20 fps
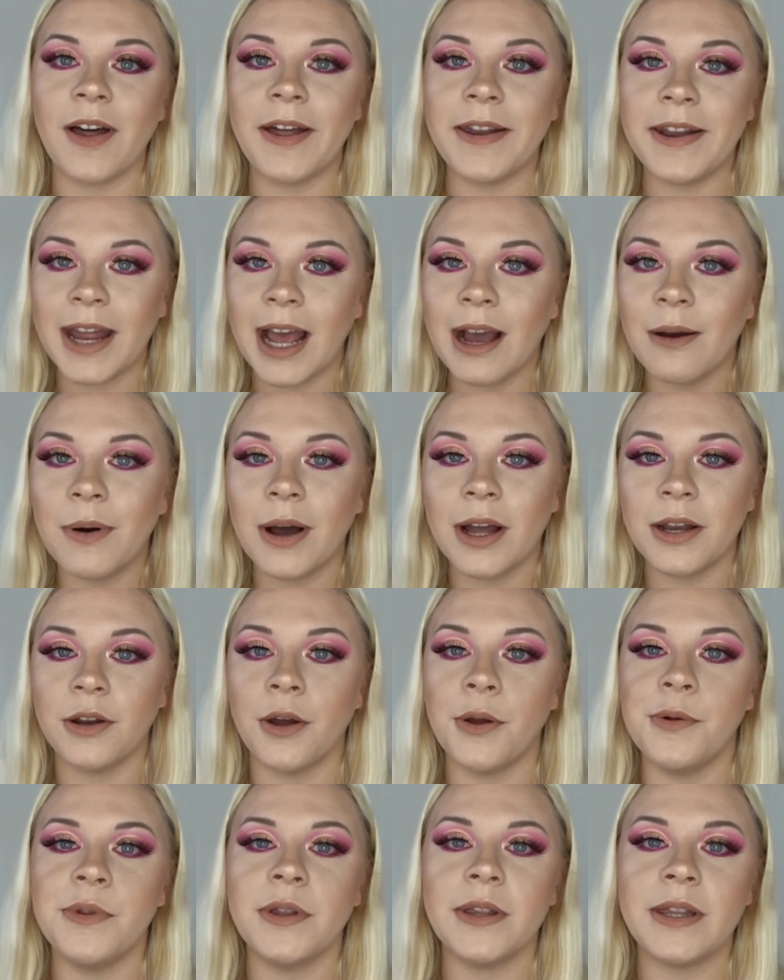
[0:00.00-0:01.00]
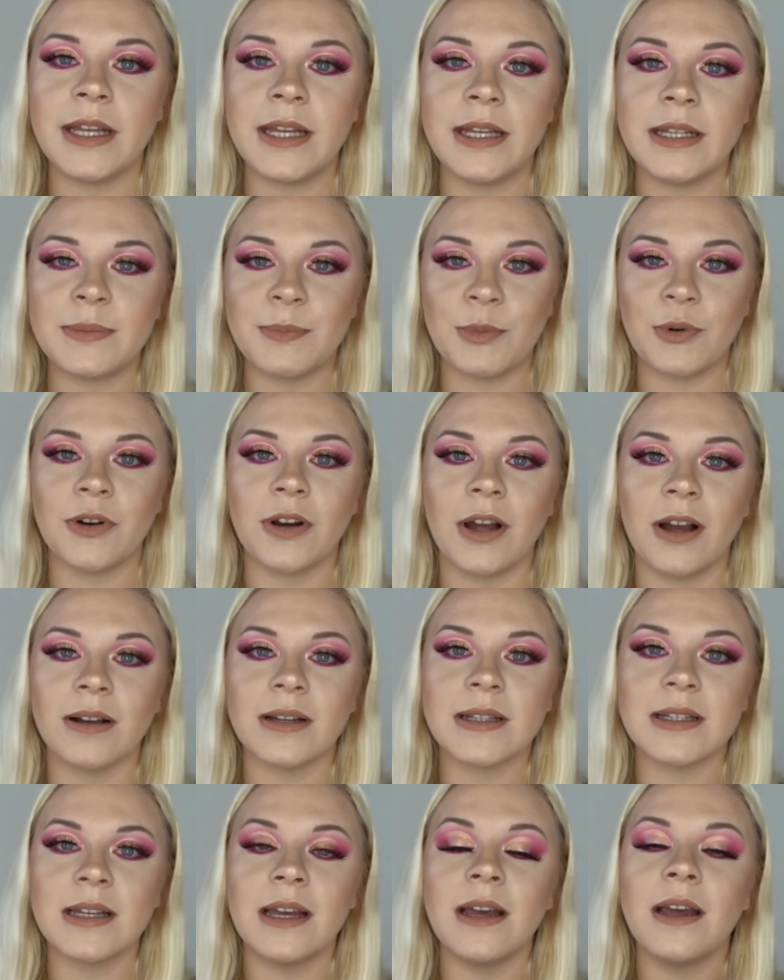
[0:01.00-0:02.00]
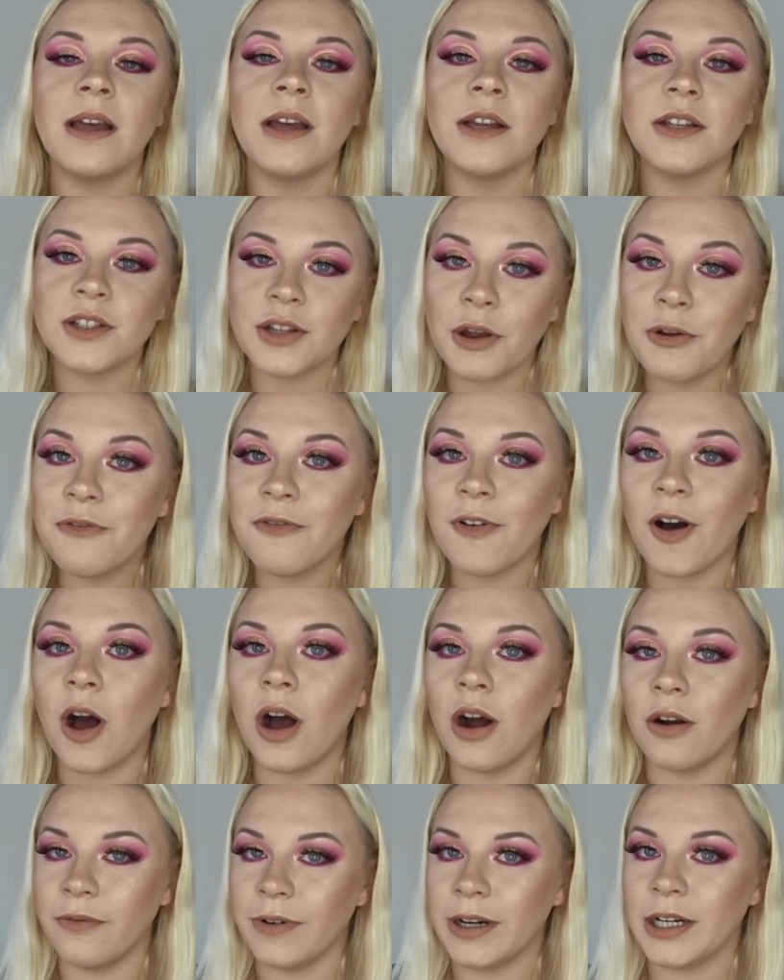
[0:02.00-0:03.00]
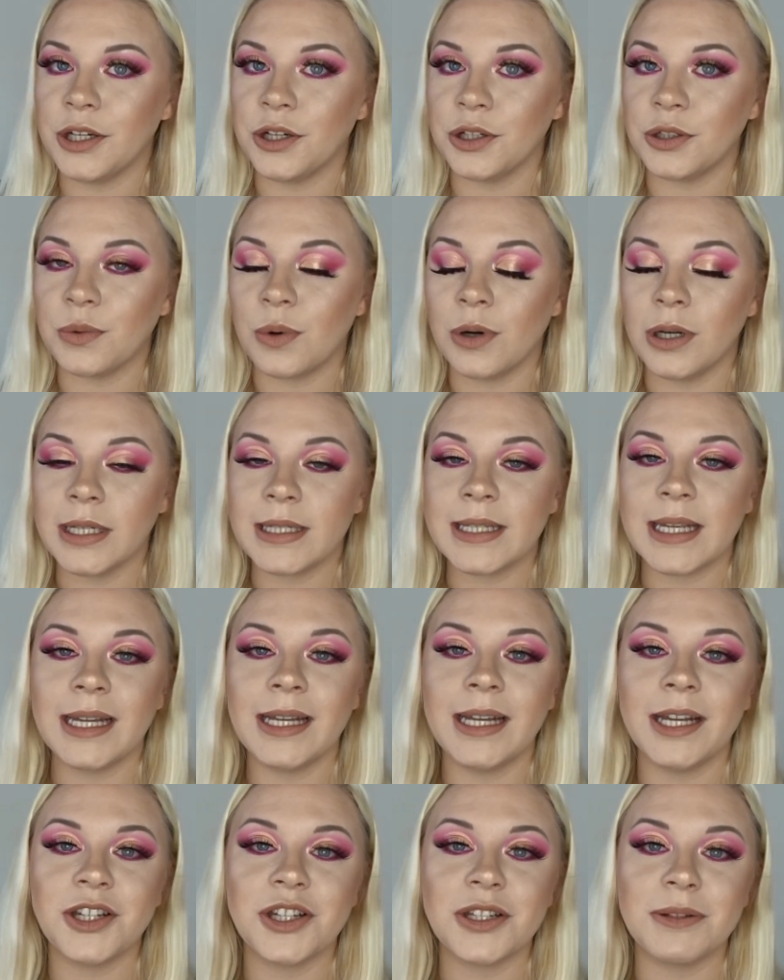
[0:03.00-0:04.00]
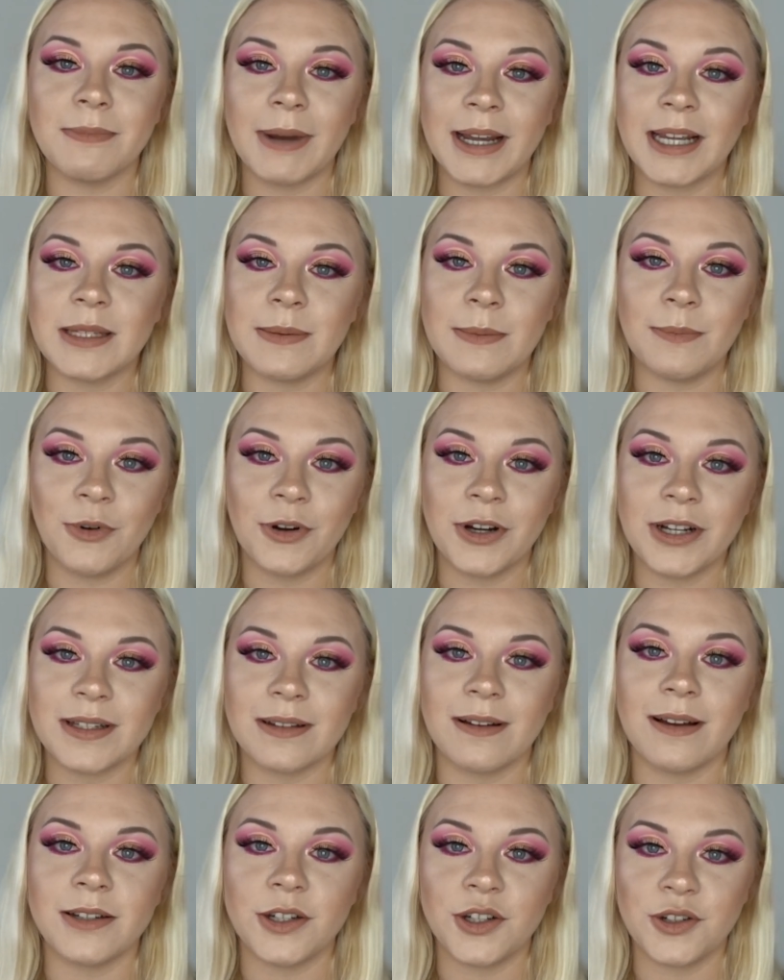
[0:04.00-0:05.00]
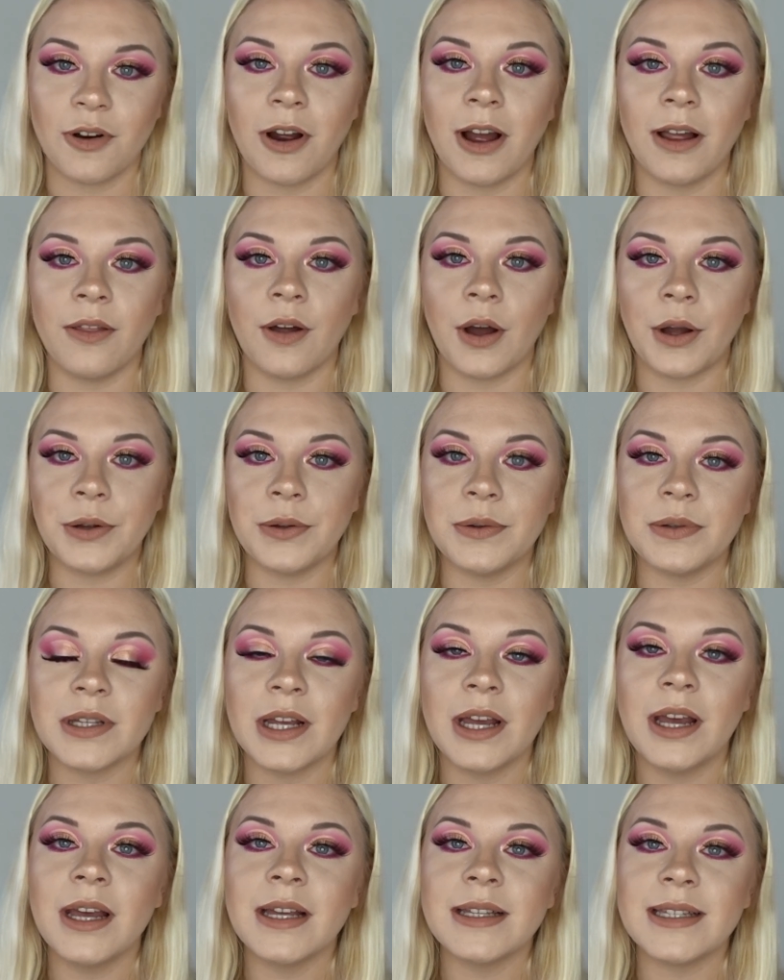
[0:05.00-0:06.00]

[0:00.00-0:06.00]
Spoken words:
Like, now I know that these products so far are really good quality, it just makes me more excited to try those.